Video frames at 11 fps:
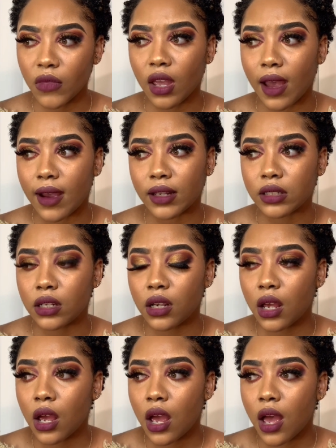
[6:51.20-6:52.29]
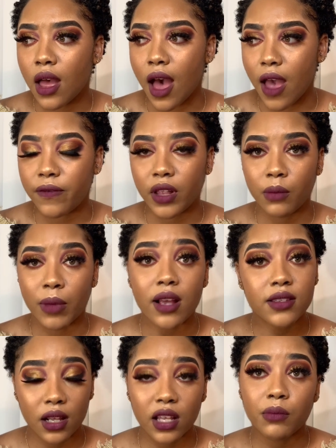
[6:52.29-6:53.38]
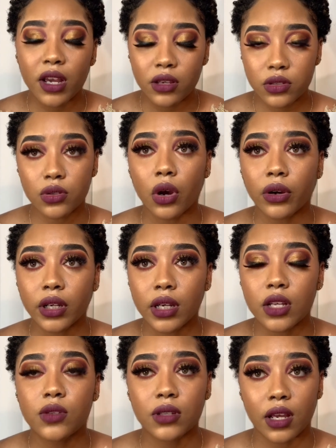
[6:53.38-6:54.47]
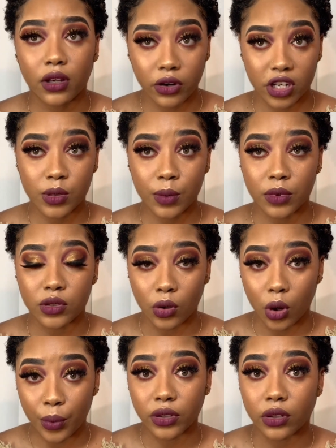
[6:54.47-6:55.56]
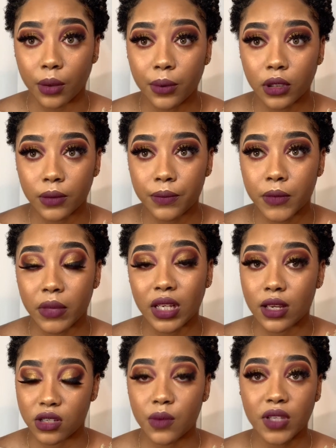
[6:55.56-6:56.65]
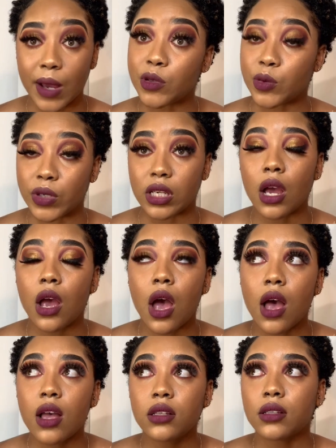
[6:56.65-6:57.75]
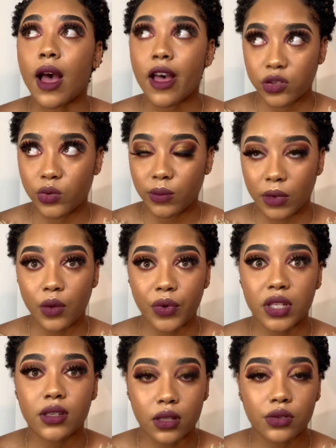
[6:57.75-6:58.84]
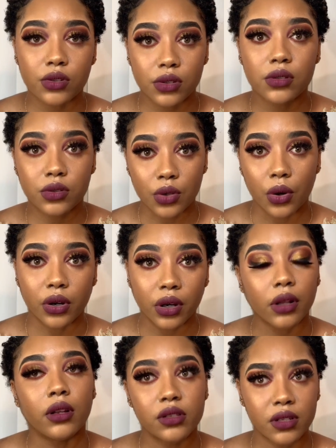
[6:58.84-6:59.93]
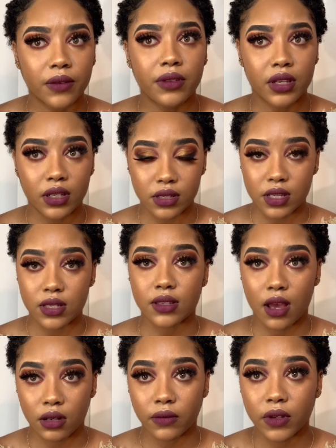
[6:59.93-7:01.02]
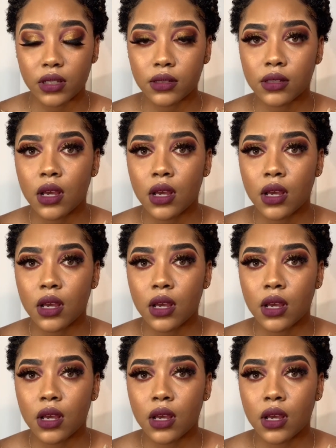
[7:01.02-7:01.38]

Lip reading: and I feel by telling my story it will encourage people to open up, because sometimes we as women we tend to store a lot of things inside of us,